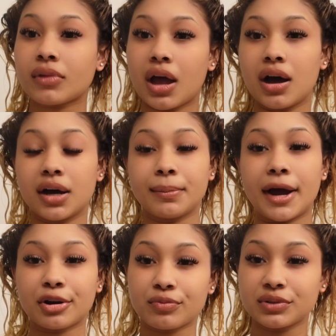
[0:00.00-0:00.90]
I
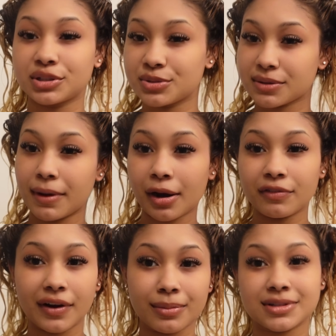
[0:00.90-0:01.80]
don't really use a
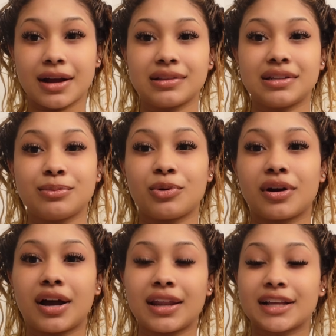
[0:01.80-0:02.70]
microfiber towel
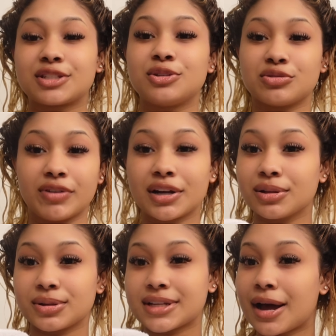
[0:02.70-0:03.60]
anymore. I like to use
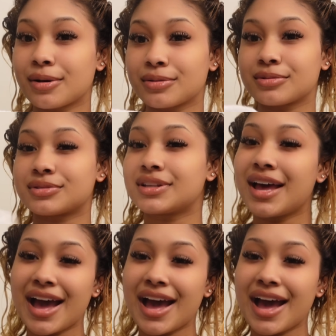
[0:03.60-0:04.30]
regular towels.